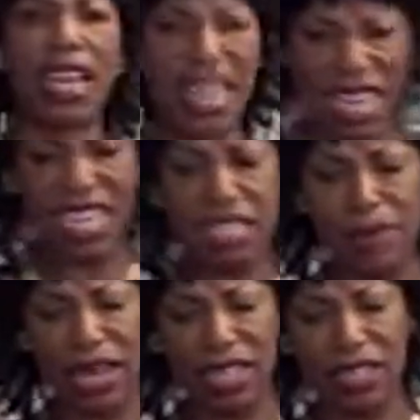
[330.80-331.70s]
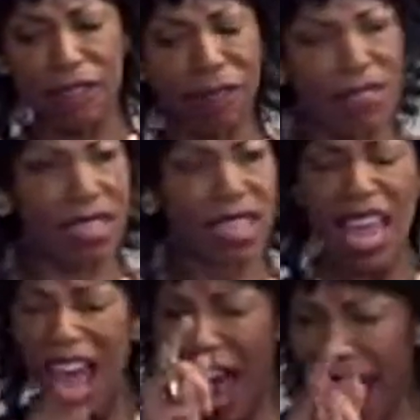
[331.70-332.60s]
and he's making a
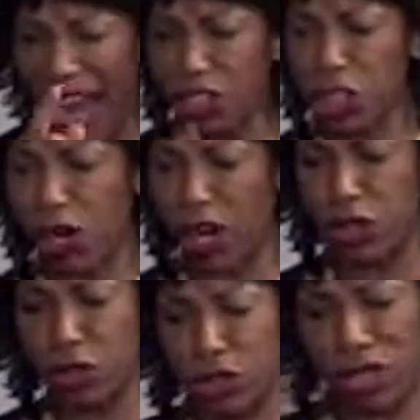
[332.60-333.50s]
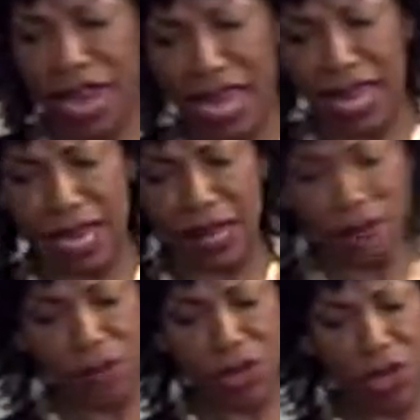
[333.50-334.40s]
difference. I charge you today,
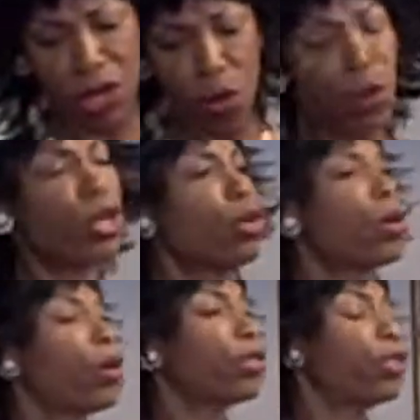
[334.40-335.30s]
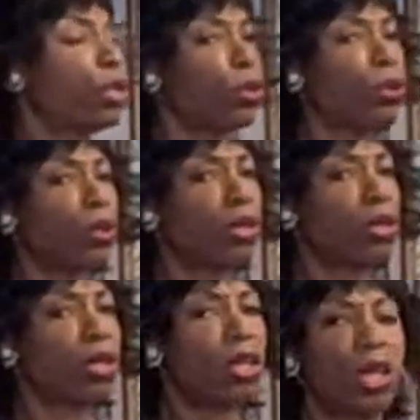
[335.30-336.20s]
what are you going to do?
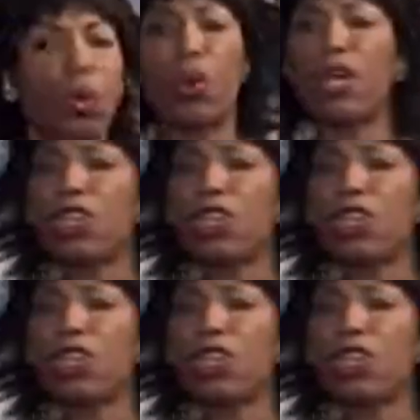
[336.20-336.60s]
When are